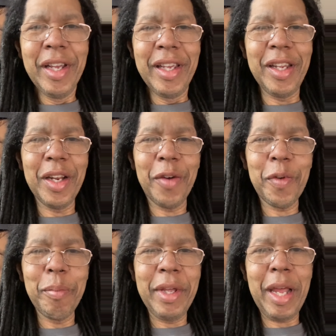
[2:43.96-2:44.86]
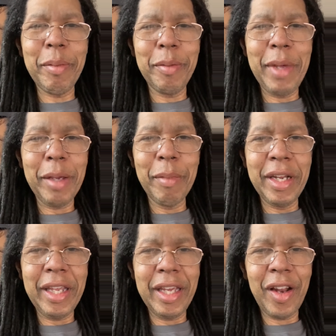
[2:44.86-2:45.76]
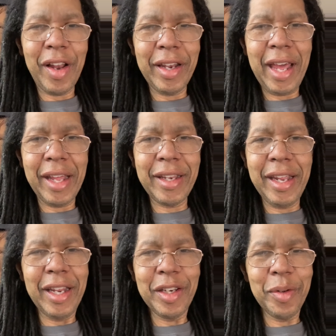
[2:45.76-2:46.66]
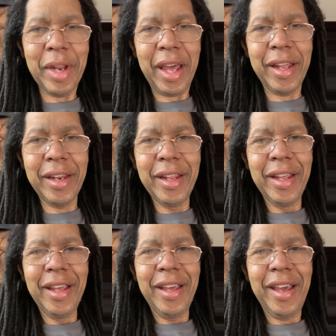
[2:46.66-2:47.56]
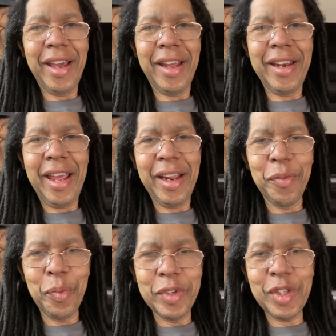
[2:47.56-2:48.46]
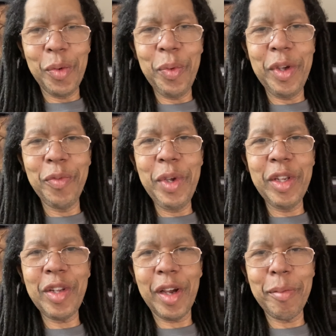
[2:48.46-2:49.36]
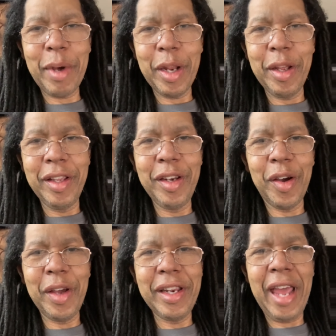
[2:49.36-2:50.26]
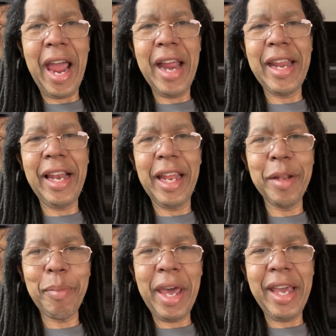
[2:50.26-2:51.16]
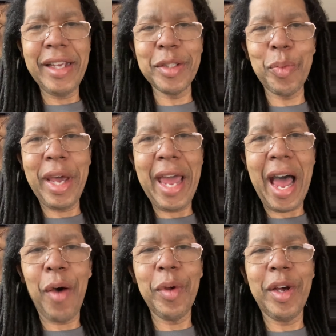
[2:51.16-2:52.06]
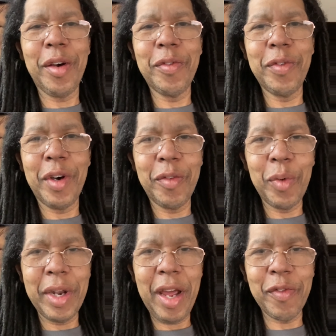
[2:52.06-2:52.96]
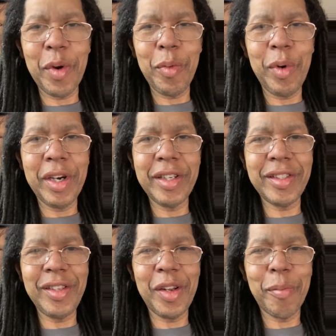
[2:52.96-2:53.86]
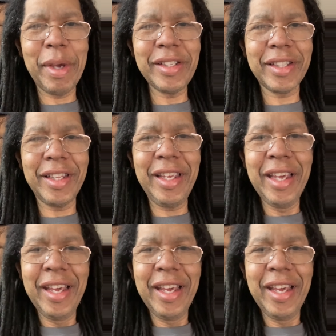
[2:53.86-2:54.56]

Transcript: you know from being able to make money and all of that. They didn't do that. And and so if we talk about a you know and, and they let him pay his way out of, of whatever it was you know basically